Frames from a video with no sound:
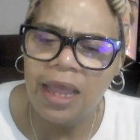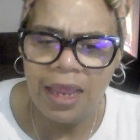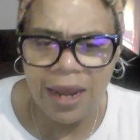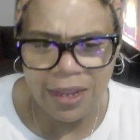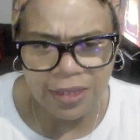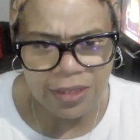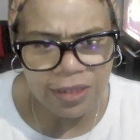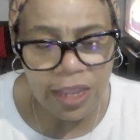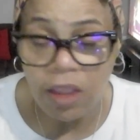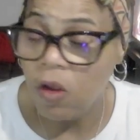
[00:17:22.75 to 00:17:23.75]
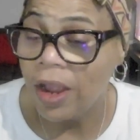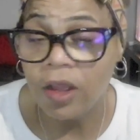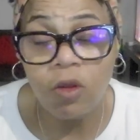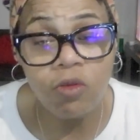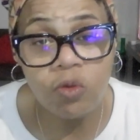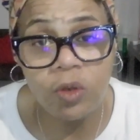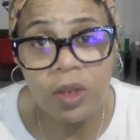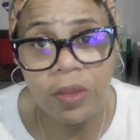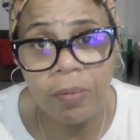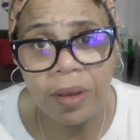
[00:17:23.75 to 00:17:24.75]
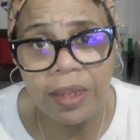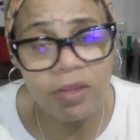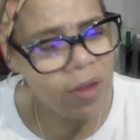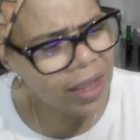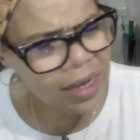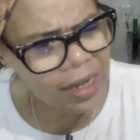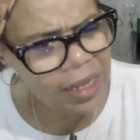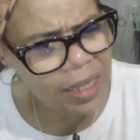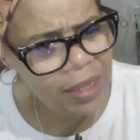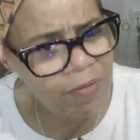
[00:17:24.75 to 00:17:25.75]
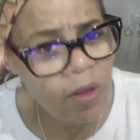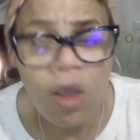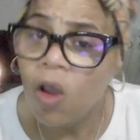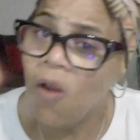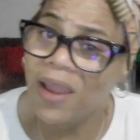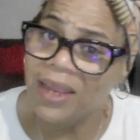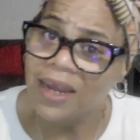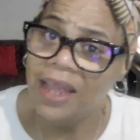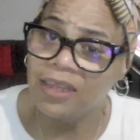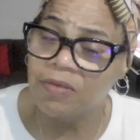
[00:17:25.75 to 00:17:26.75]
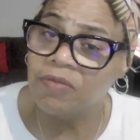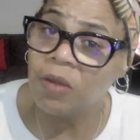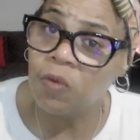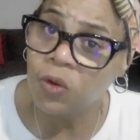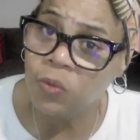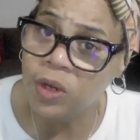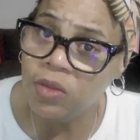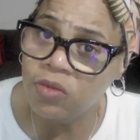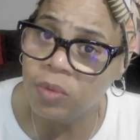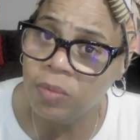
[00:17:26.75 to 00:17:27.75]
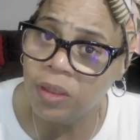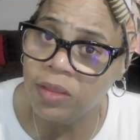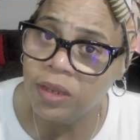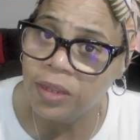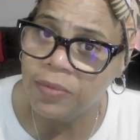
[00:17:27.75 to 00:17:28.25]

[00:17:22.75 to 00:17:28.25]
And I can stay, or I can go to another place, or I can leave, or I can ask them if they want to rent it to me monthly.